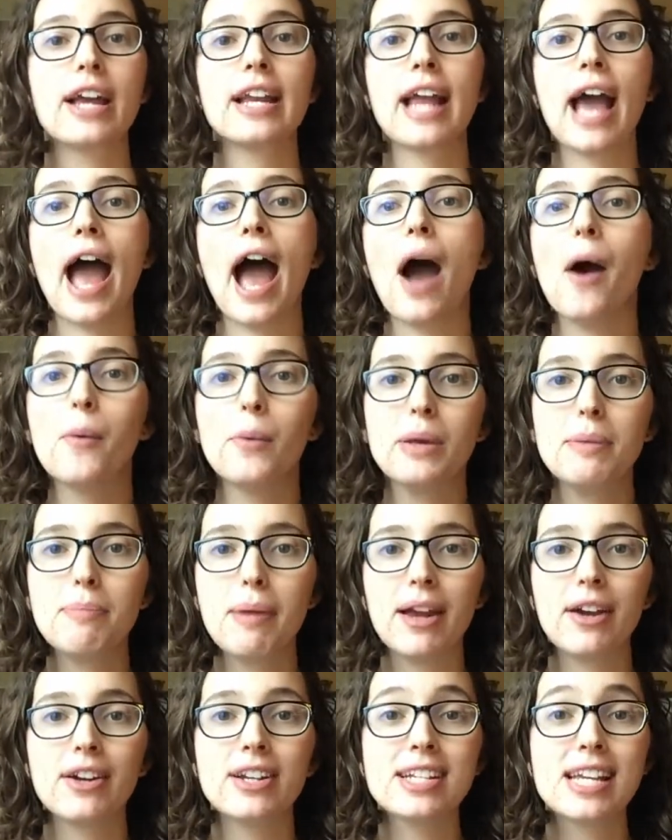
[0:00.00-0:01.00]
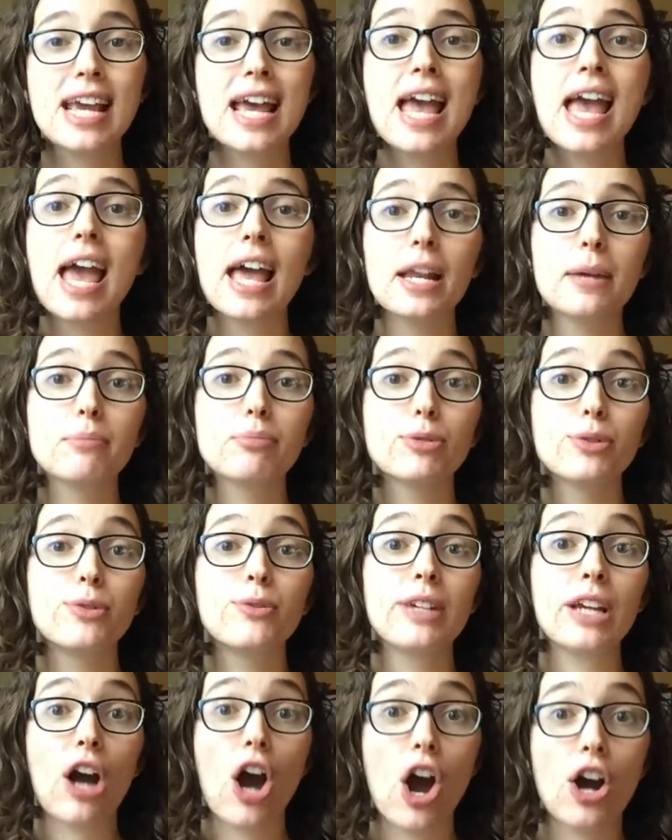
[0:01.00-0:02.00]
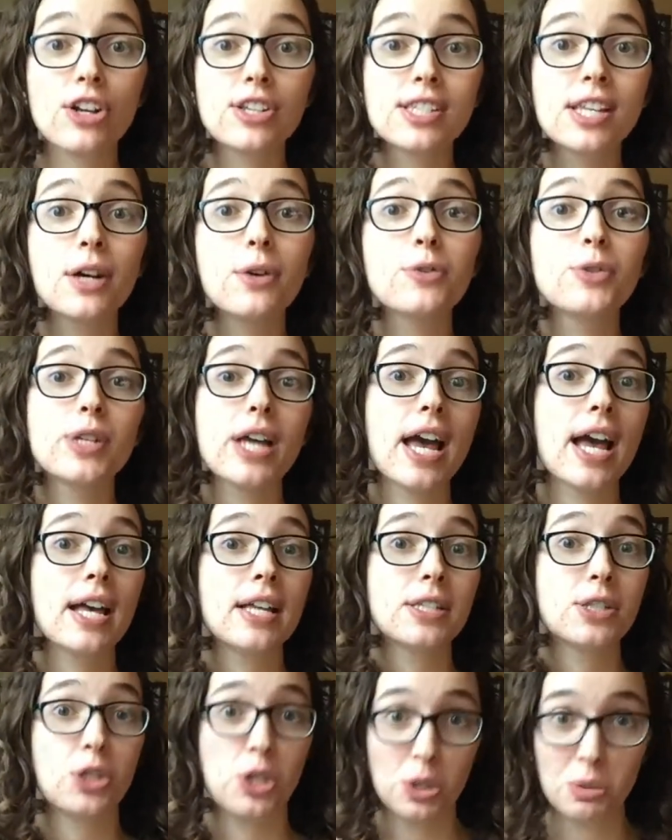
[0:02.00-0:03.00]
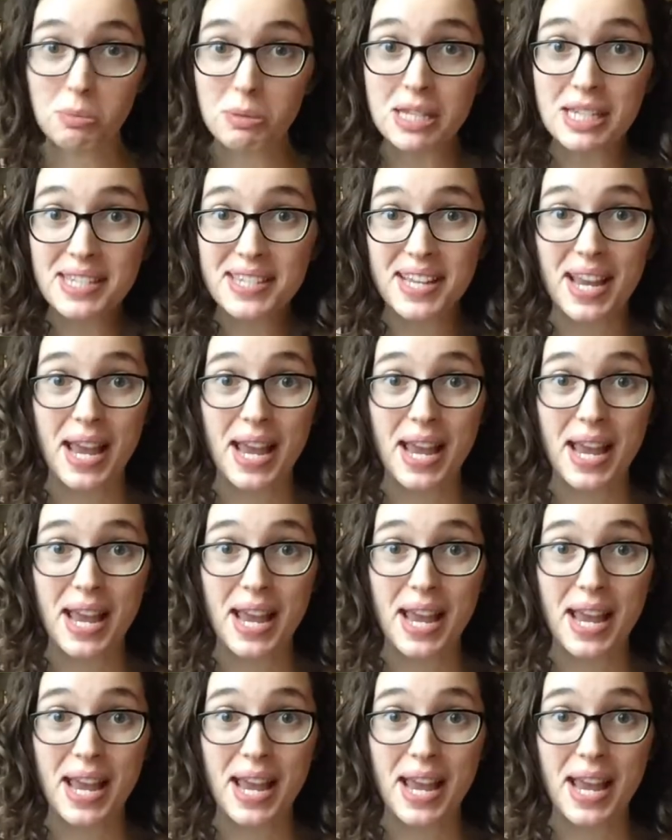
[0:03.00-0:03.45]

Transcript: and how we parent, and improving ourselves as humans